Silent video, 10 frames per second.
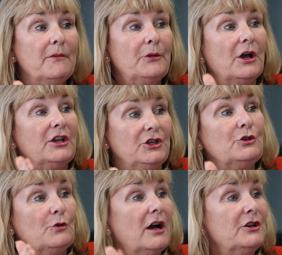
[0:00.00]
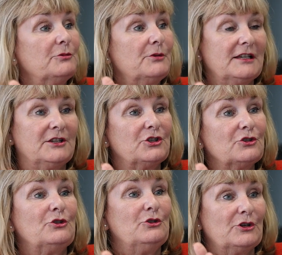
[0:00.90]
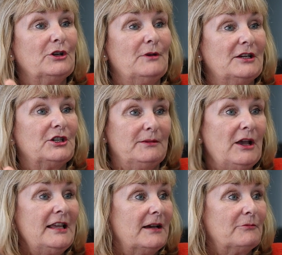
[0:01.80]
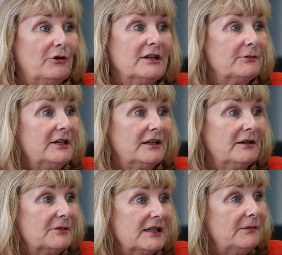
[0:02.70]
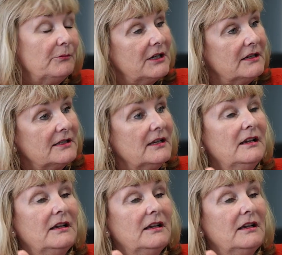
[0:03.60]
but are you 100% sure you're going to actually pay that price when it comes in? Because